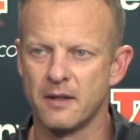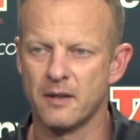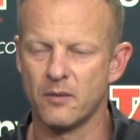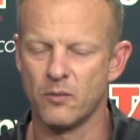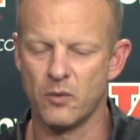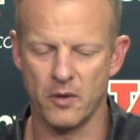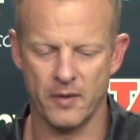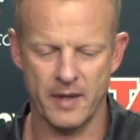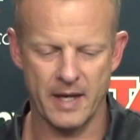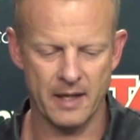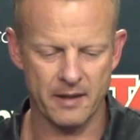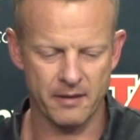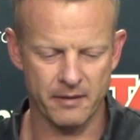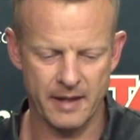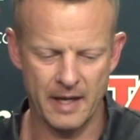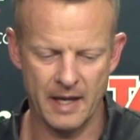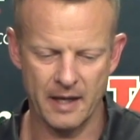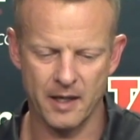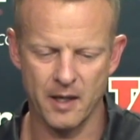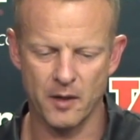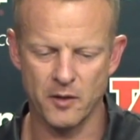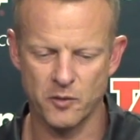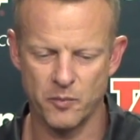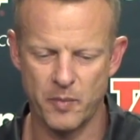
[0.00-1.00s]
Well, that that
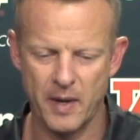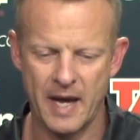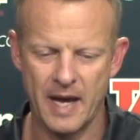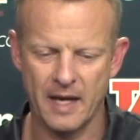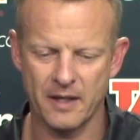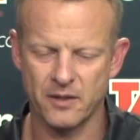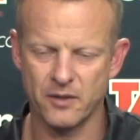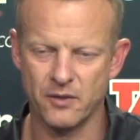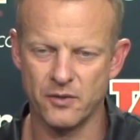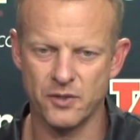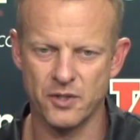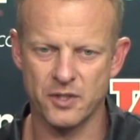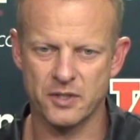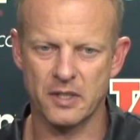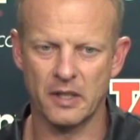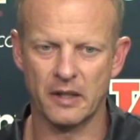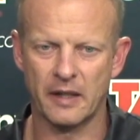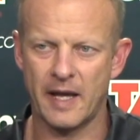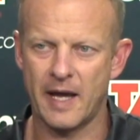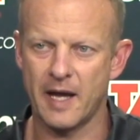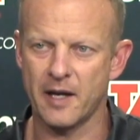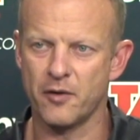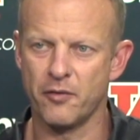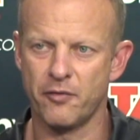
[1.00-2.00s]
comes back to just a
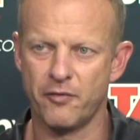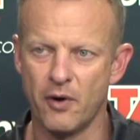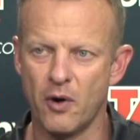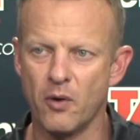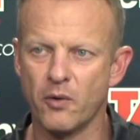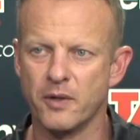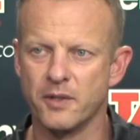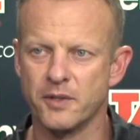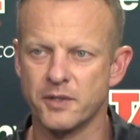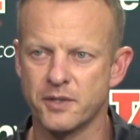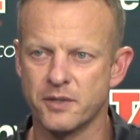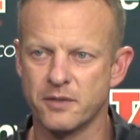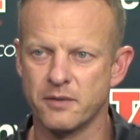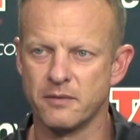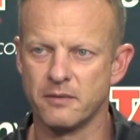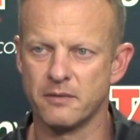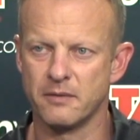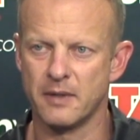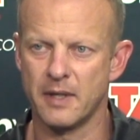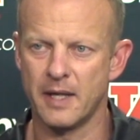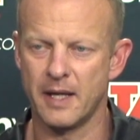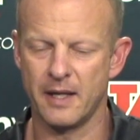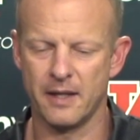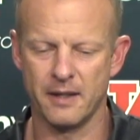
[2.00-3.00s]
lack of focus,
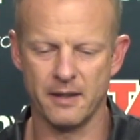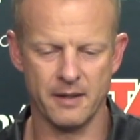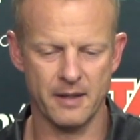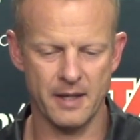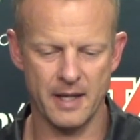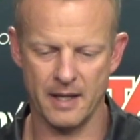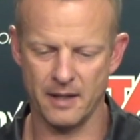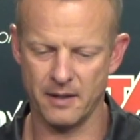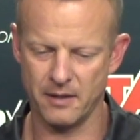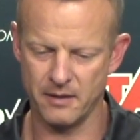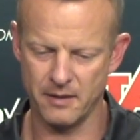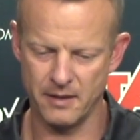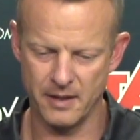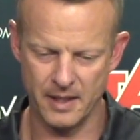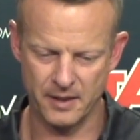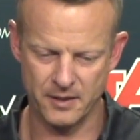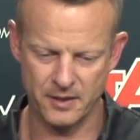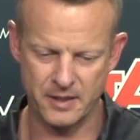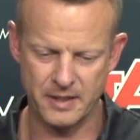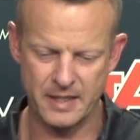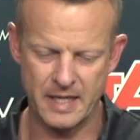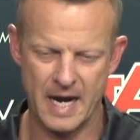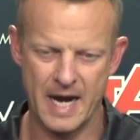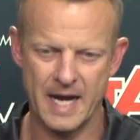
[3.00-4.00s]
and and it's
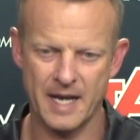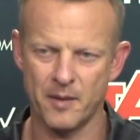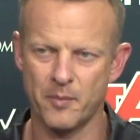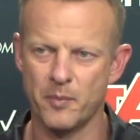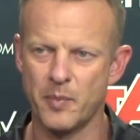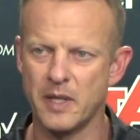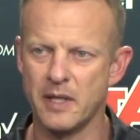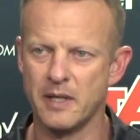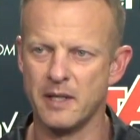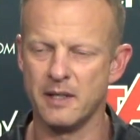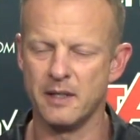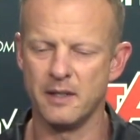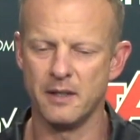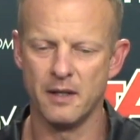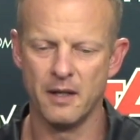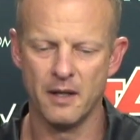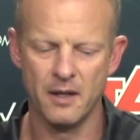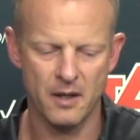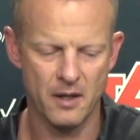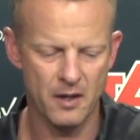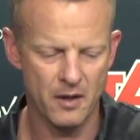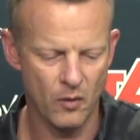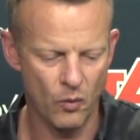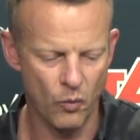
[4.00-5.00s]
got to be
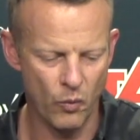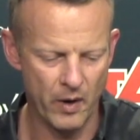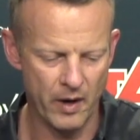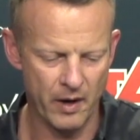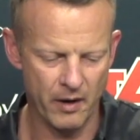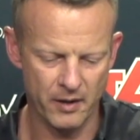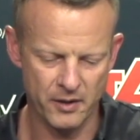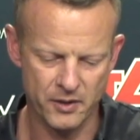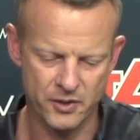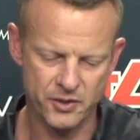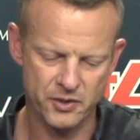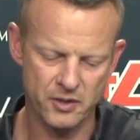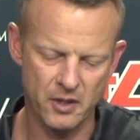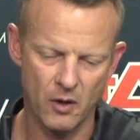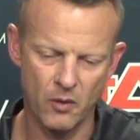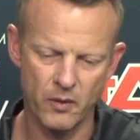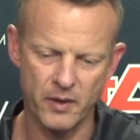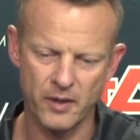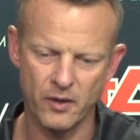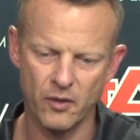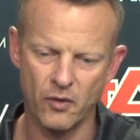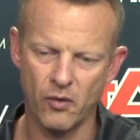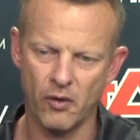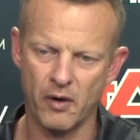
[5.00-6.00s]
where it's so
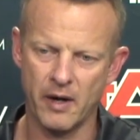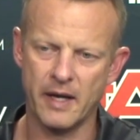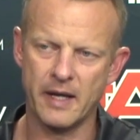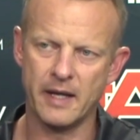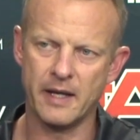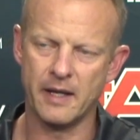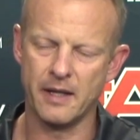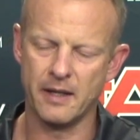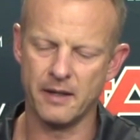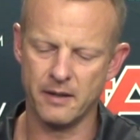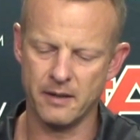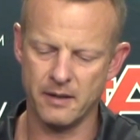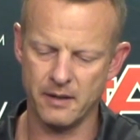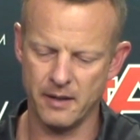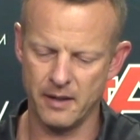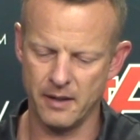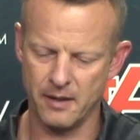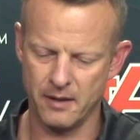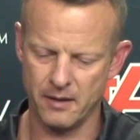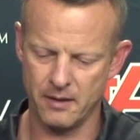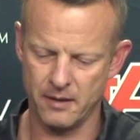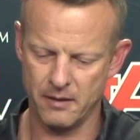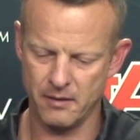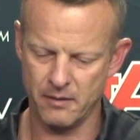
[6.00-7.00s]
ingrained
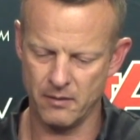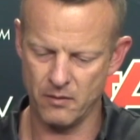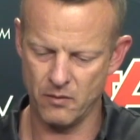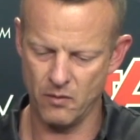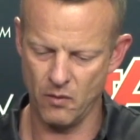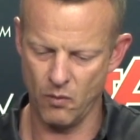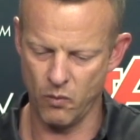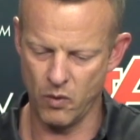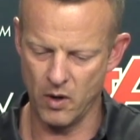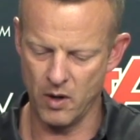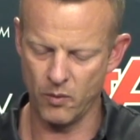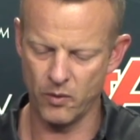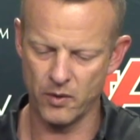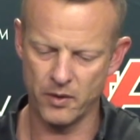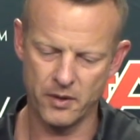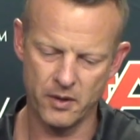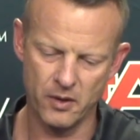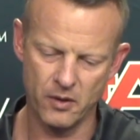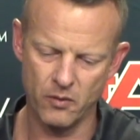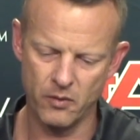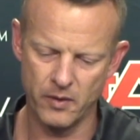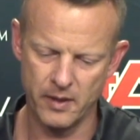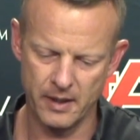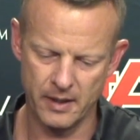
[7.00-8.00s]
in what we're
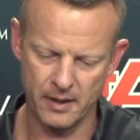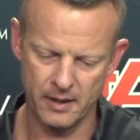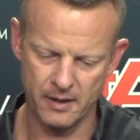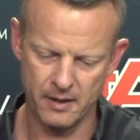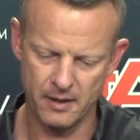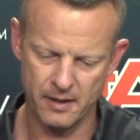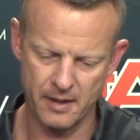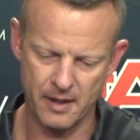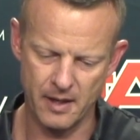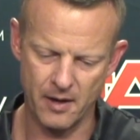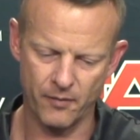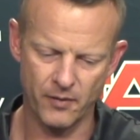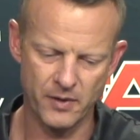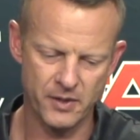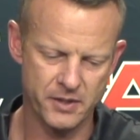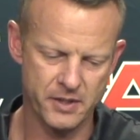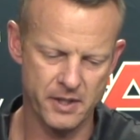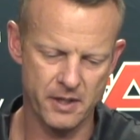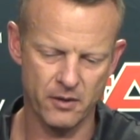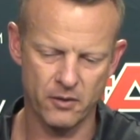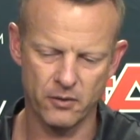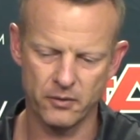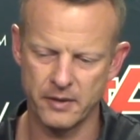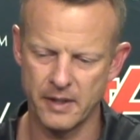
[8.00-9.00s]
doing every
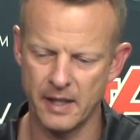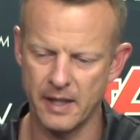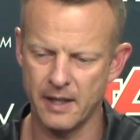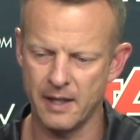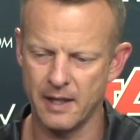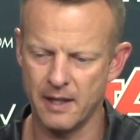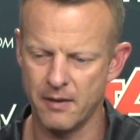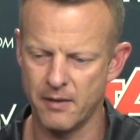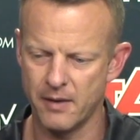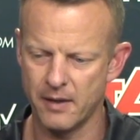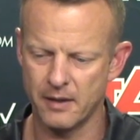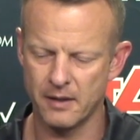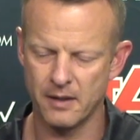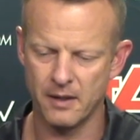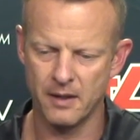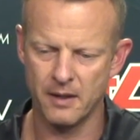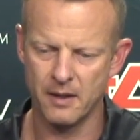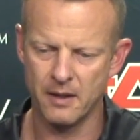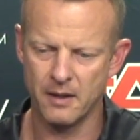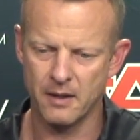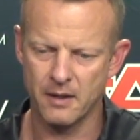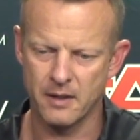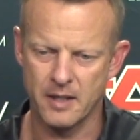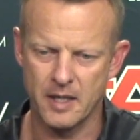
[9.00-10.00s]
single day that
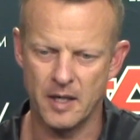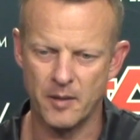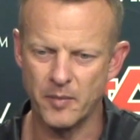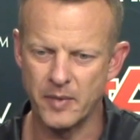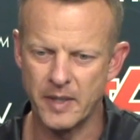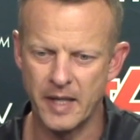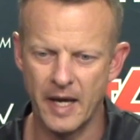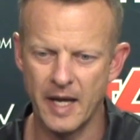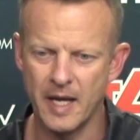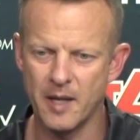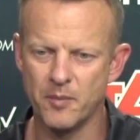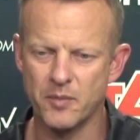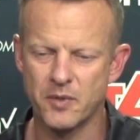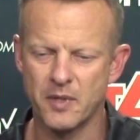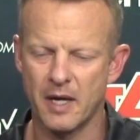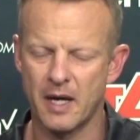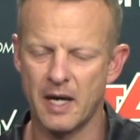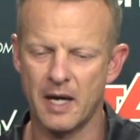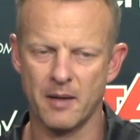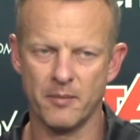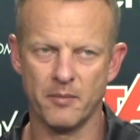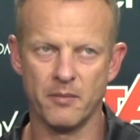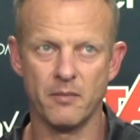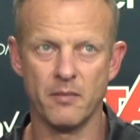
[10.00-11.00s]
come game
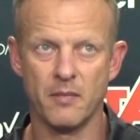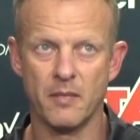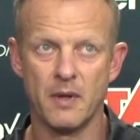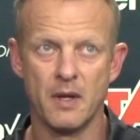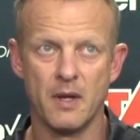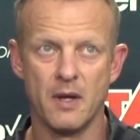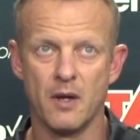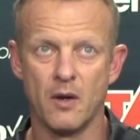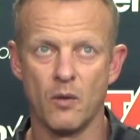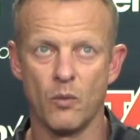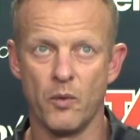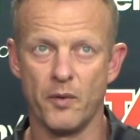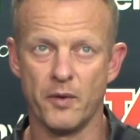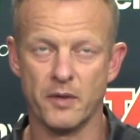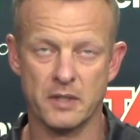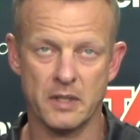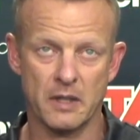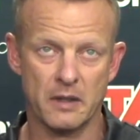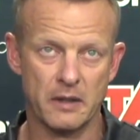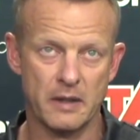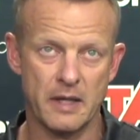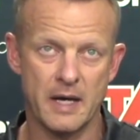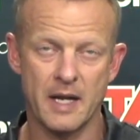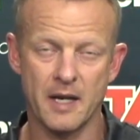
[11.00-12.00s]
time when there's a
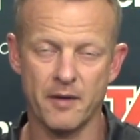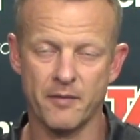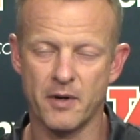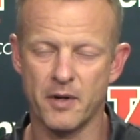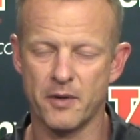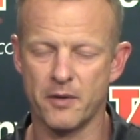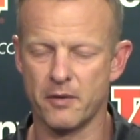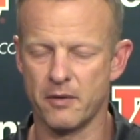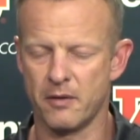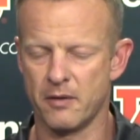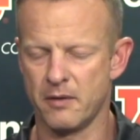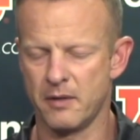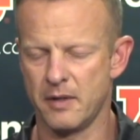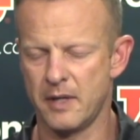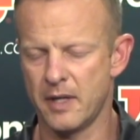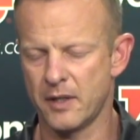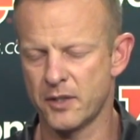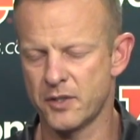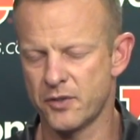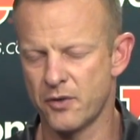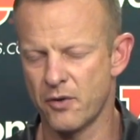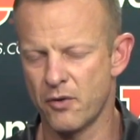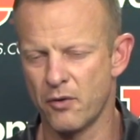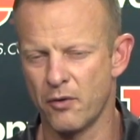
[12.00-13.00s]
lot of other
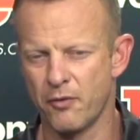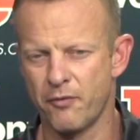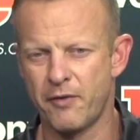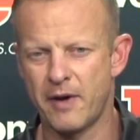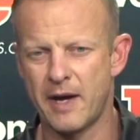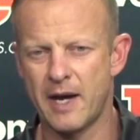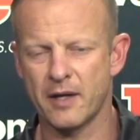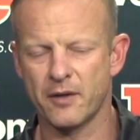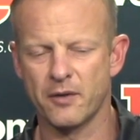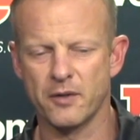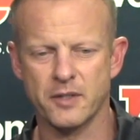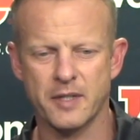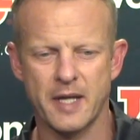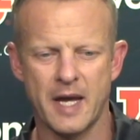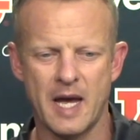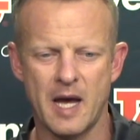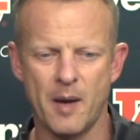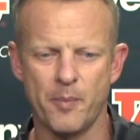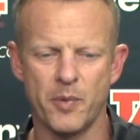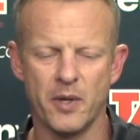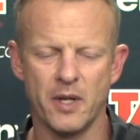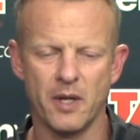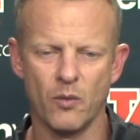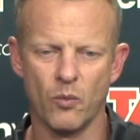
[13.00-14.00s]
external factors
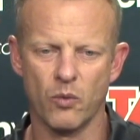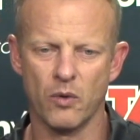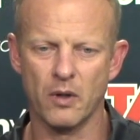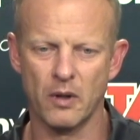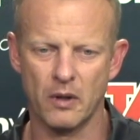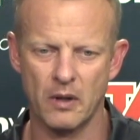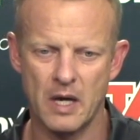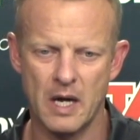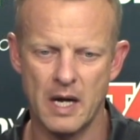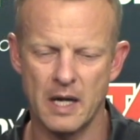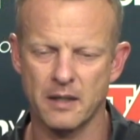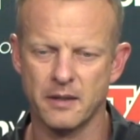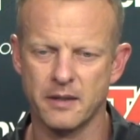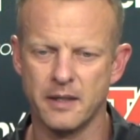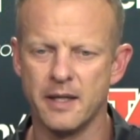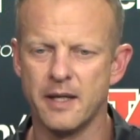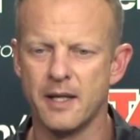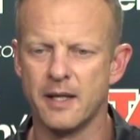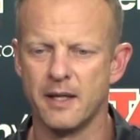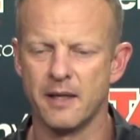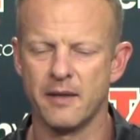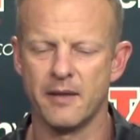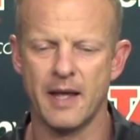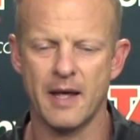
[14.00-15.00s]
happening, we're locked
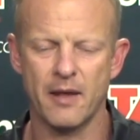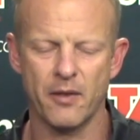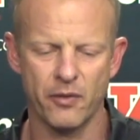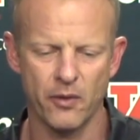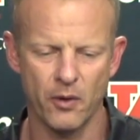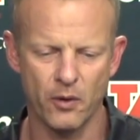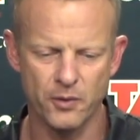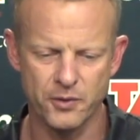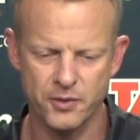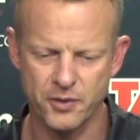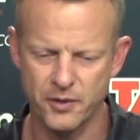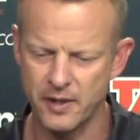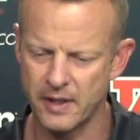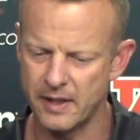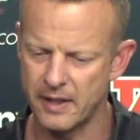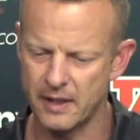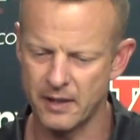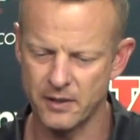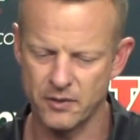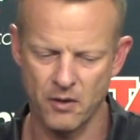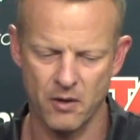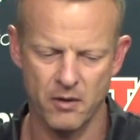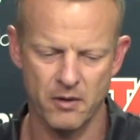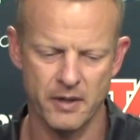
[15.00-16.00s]
in, and that those
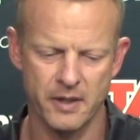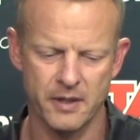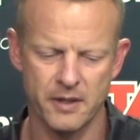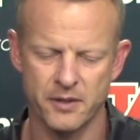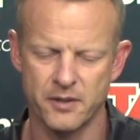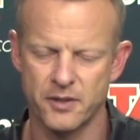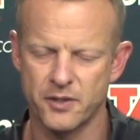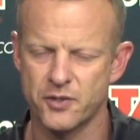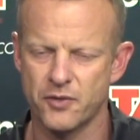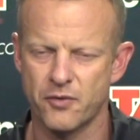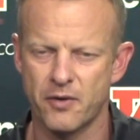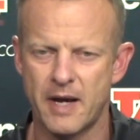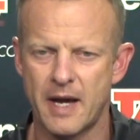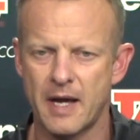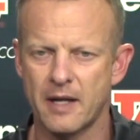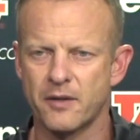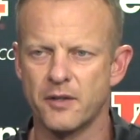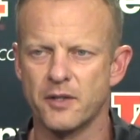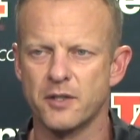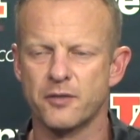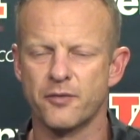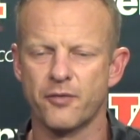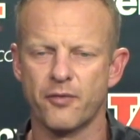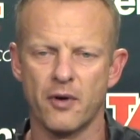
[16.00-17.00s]
things aren't going to distract
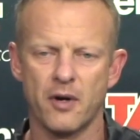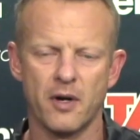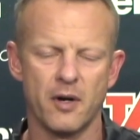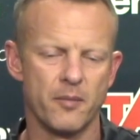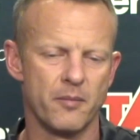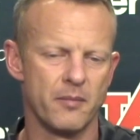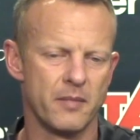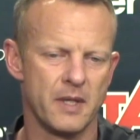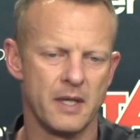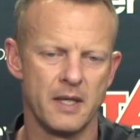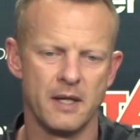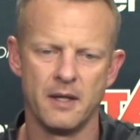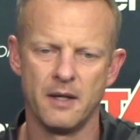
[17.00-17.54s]
us from